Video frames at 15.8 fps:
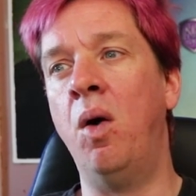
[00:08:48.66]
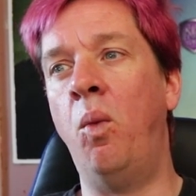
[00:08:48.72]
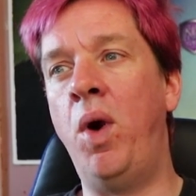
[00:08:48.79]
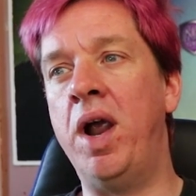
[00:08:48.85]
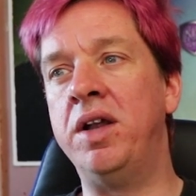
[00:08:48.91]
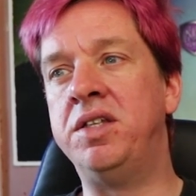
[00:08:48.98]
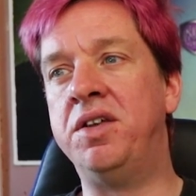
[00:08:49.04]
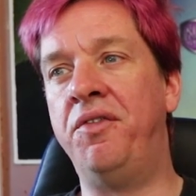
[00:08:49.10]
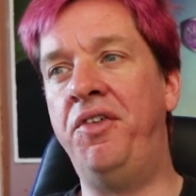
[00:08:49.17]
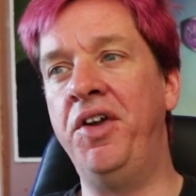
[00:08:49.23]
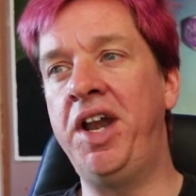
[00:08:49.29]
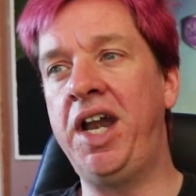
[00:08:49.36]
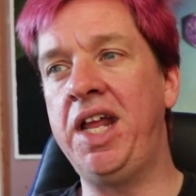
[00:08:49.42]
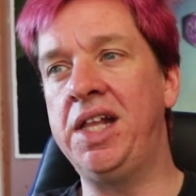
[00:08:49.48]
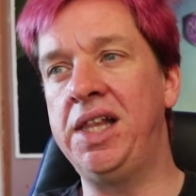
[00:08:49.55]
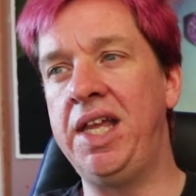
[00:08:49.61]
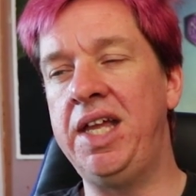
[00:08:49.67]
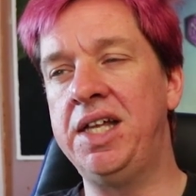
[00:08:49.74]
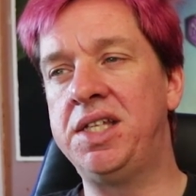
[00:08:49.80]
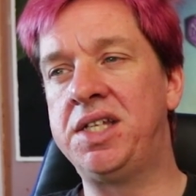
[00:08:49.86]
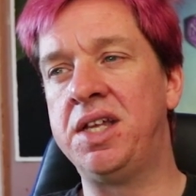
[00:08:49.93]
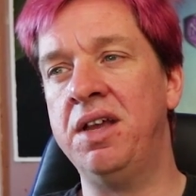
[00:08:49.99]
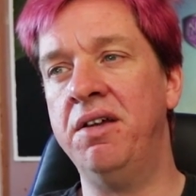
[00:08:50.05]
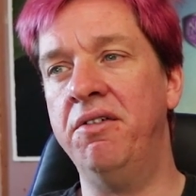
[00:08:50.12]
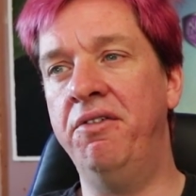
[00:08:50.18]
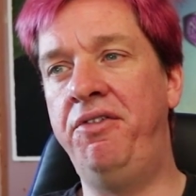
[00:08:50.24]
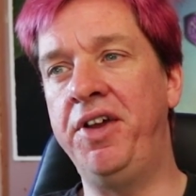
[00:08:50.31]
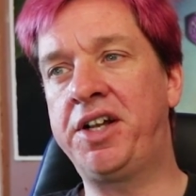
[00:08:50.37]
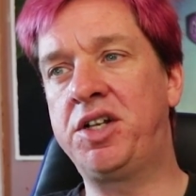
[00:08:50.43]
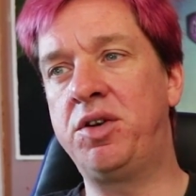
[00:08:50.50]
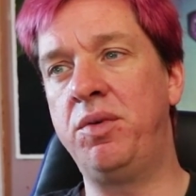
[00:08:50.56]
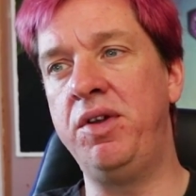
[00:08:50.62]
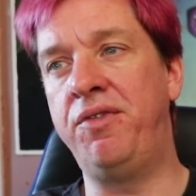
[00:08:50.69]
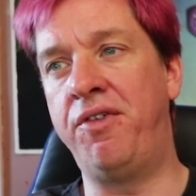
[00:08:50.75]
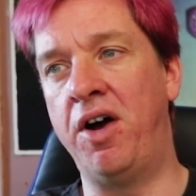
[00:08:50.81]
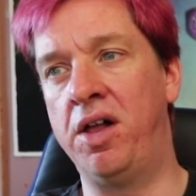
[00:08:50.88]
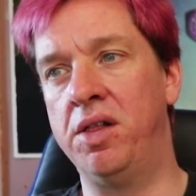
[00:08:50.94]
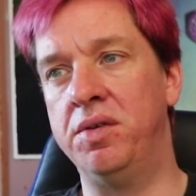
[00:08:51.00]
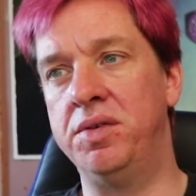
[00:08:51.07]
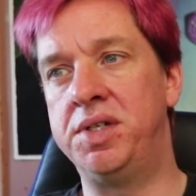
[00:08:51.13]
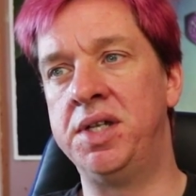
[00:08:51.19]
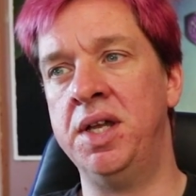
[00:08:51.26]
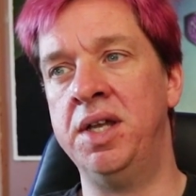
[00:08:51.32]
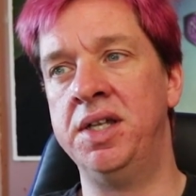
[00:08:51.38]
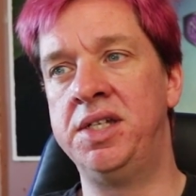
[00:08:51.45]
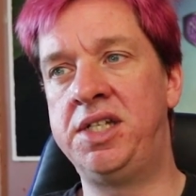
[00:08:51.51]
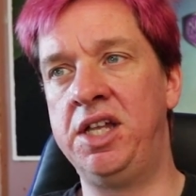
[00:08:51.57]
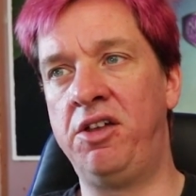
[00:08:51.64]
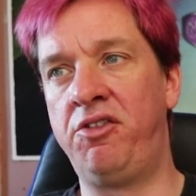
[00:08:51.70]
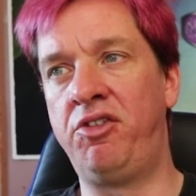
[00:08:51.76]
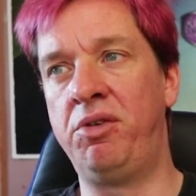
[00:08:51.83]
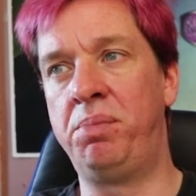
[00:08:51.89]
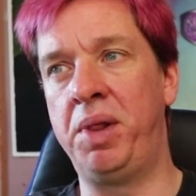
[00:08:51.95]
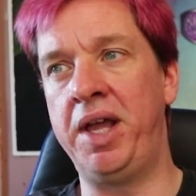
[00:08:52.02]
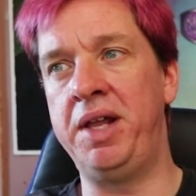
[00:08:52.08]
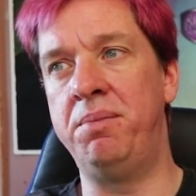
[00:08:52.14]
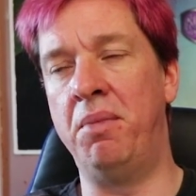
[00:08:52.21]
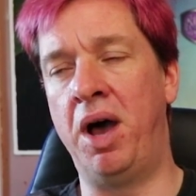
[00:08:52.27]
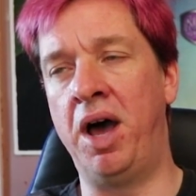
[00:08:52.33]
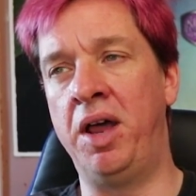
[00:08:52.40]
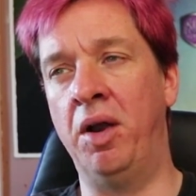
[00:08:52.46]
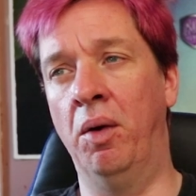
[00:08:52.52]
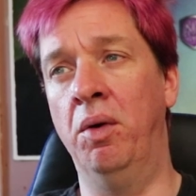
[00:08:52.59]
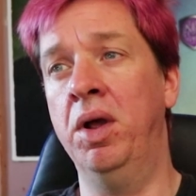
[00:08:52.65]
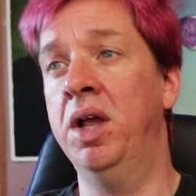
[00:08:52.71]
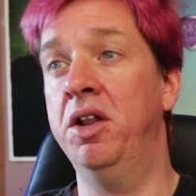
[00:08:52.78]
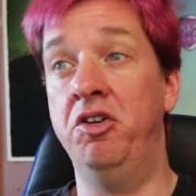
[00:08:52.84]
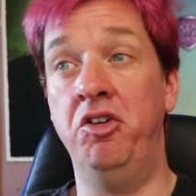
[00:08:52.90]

Where divinity leads, victory follows. Silver blade motto.